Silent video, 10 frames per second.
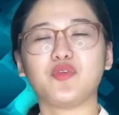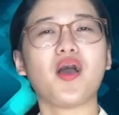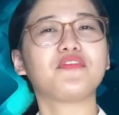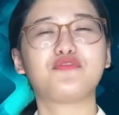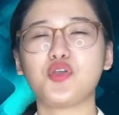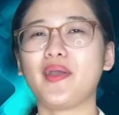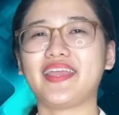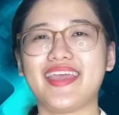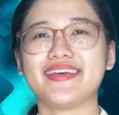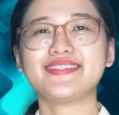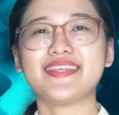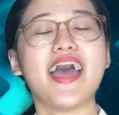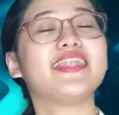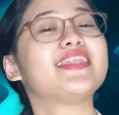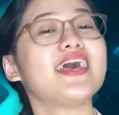what viewing is
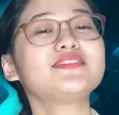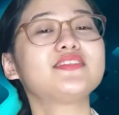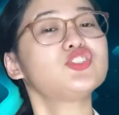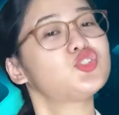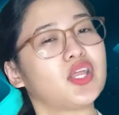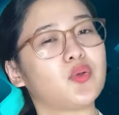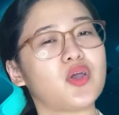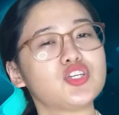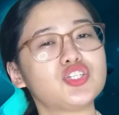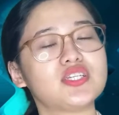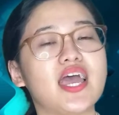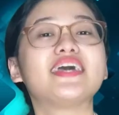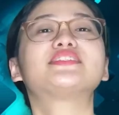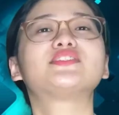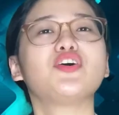and let's distinguish
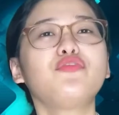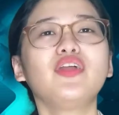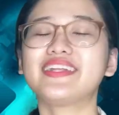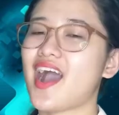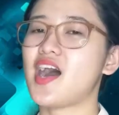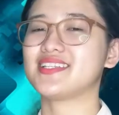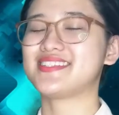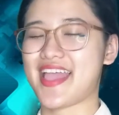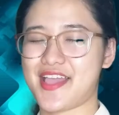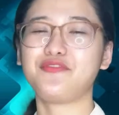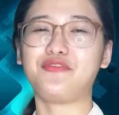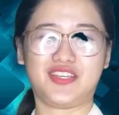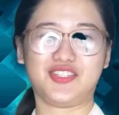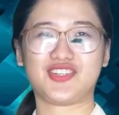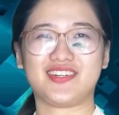its different kinds and
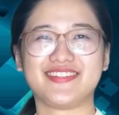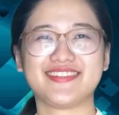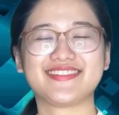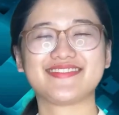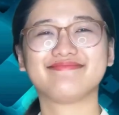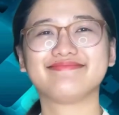features.